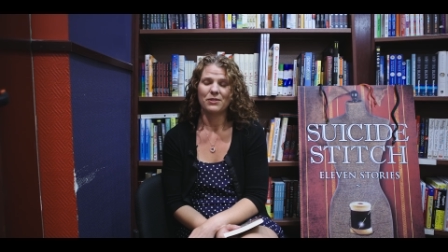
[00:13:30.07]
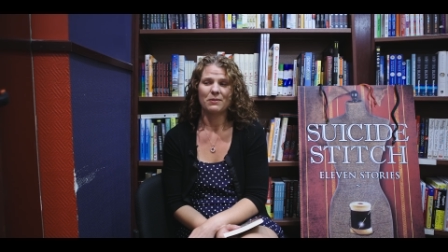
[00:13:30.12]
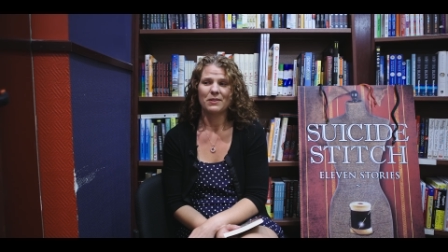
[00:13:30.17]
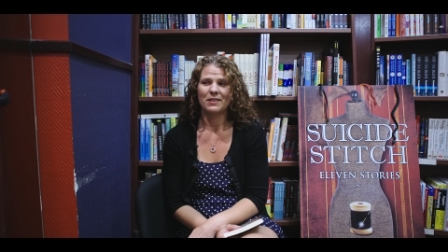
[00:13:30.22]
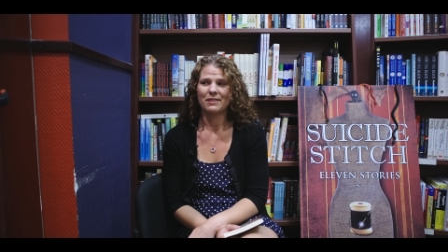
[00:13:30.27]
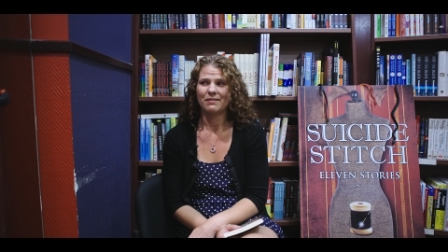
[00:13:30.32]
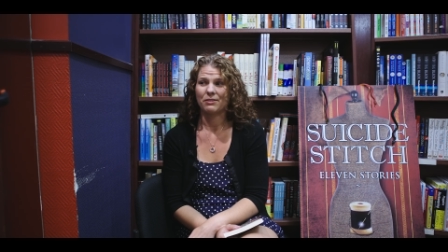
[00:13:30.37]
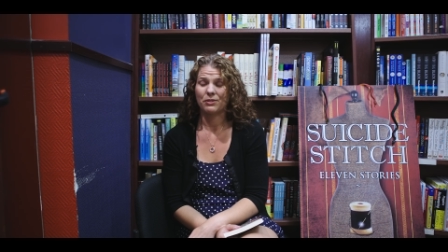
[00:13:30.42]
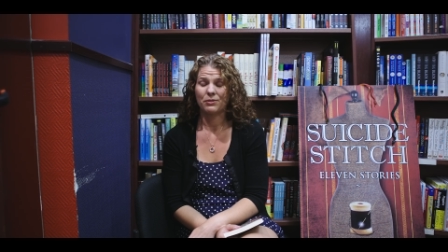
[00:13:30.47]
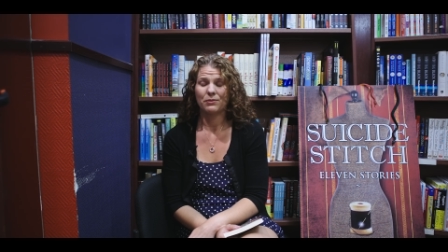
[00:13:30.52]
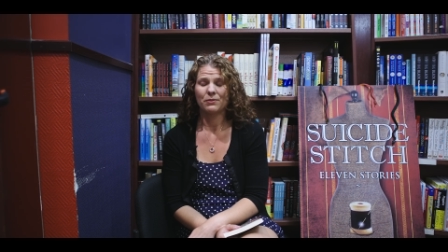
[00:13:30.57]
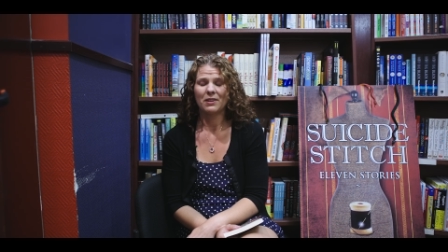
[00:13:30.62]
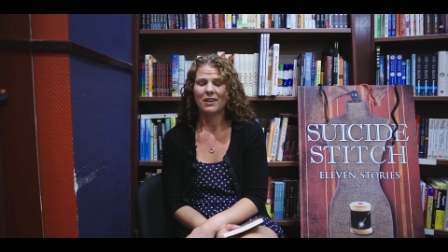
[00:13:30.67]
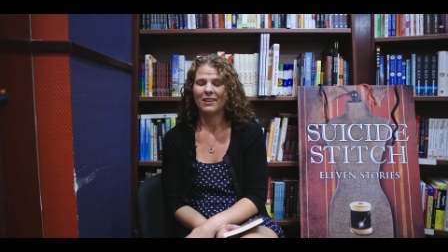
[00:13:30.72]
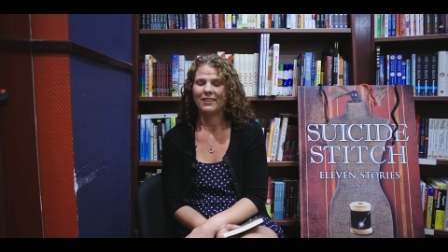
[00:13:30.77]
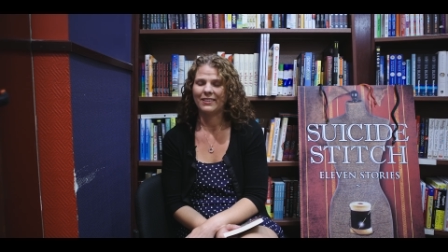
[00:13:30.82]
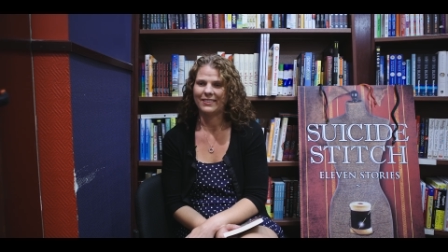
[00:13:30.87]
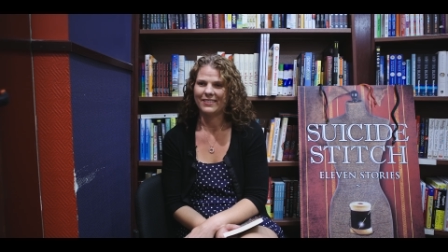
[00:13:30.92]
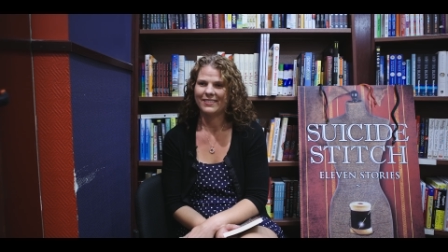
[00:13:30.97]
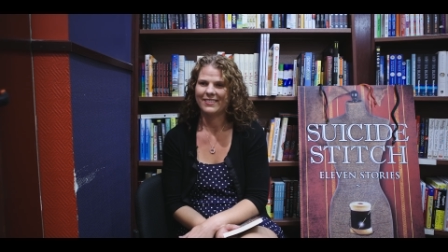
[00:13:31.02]
our true
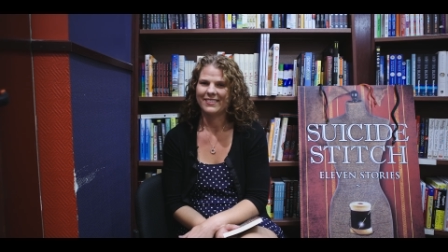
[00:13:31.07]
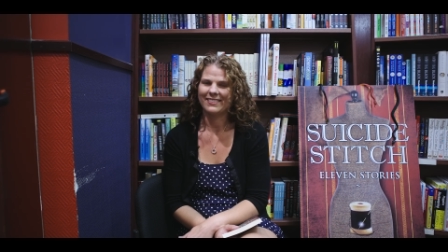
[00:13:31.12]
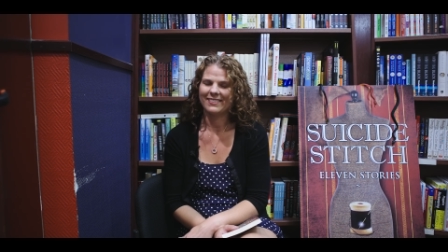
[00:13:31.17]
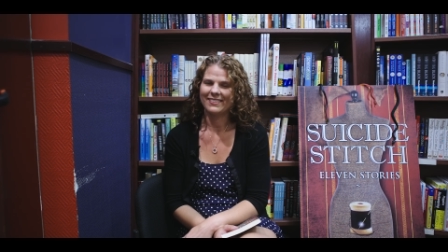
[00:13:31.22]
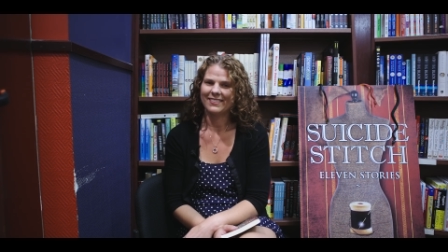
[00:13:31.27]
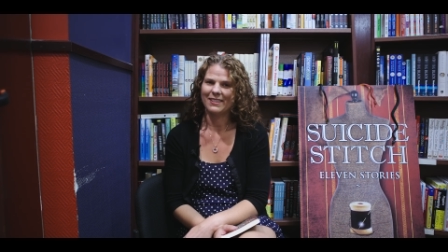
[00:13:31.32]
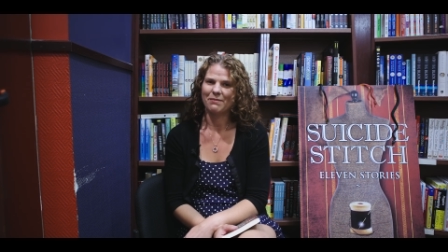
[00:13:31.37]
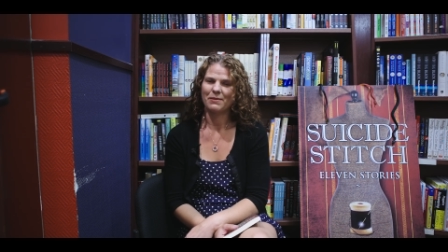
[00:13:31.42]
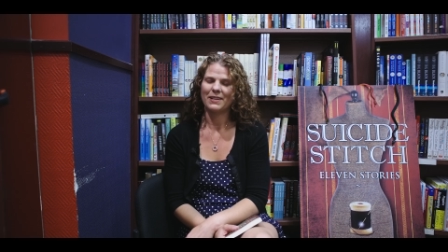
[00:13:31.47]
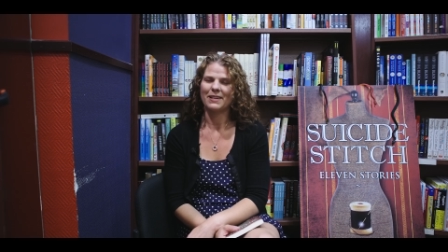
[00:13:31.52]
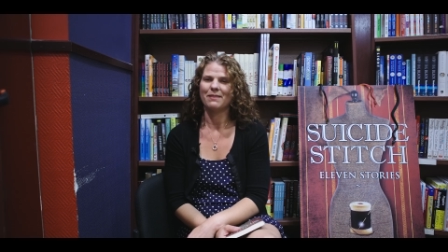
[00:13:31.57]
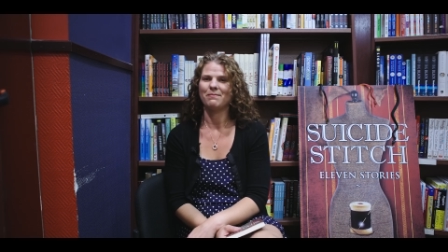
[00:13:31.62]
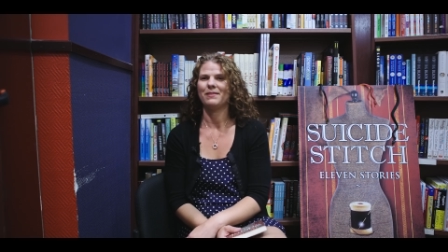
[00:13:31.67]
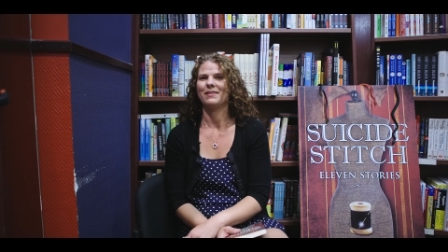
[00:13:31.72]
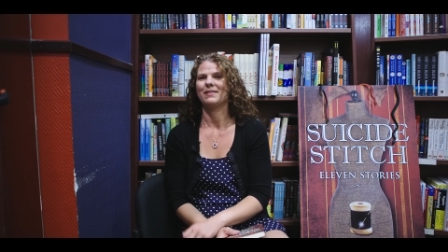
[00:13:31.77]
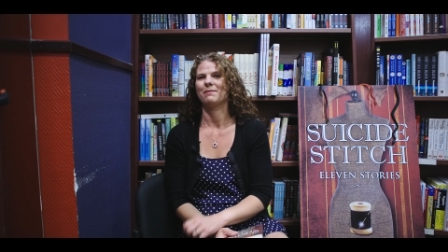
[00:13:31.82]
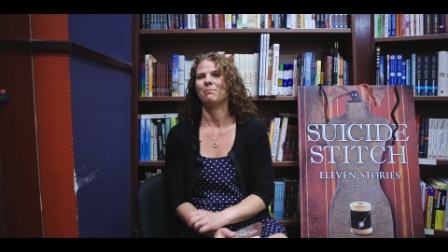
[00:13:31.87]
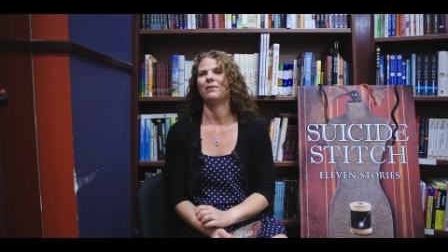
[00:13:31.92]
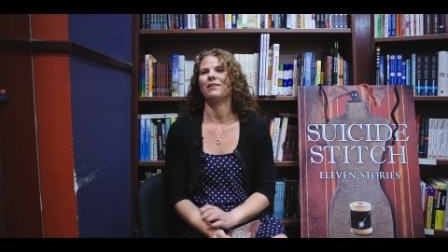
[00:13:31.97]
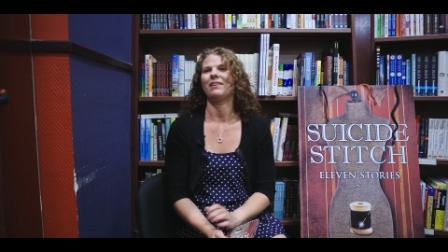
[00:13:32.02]
colors, and sometimes
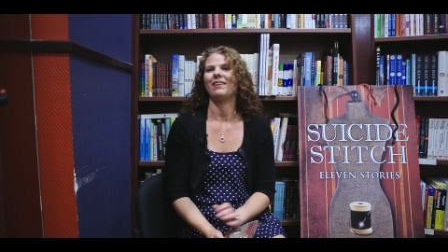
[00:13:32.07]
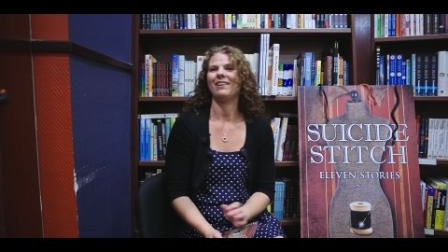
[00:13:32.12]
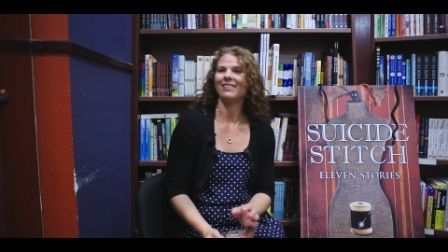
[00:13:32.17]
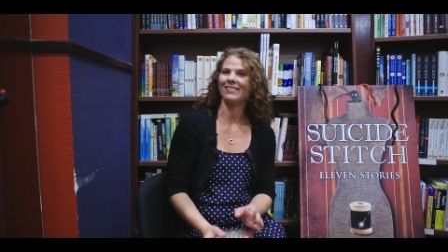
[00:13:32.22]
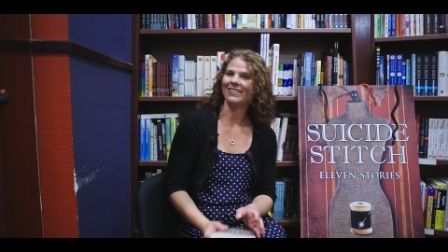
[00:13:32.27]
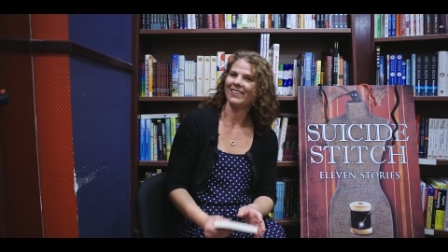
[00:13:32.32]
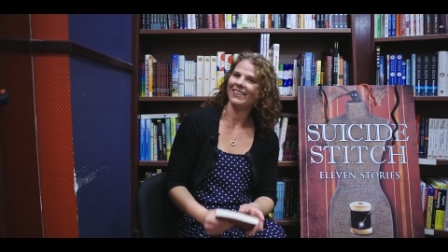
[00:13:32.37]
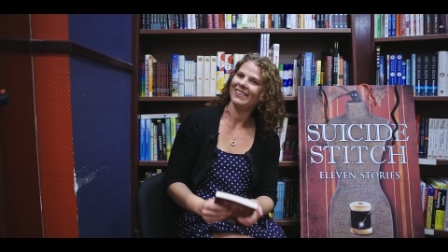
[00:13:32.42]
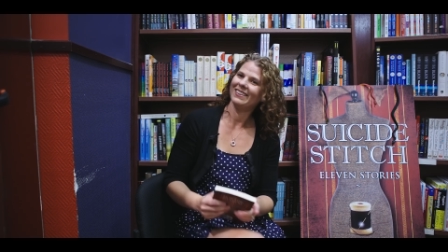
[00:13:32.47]
it's pretty ugly.